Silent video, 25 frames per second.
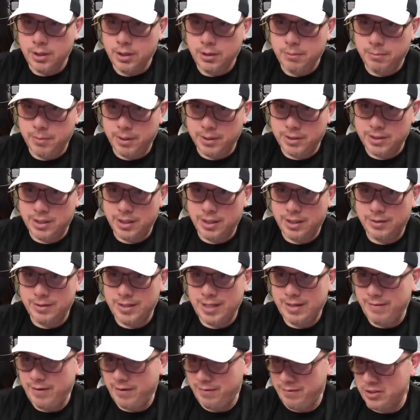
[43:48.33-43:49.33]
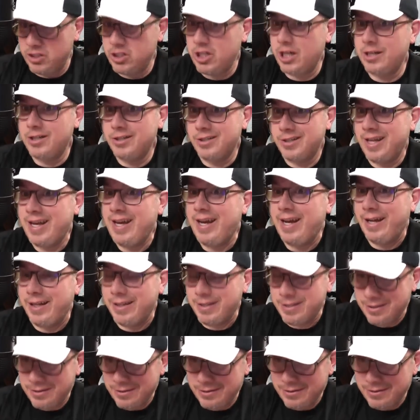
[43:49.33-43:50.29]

but they've even changed that.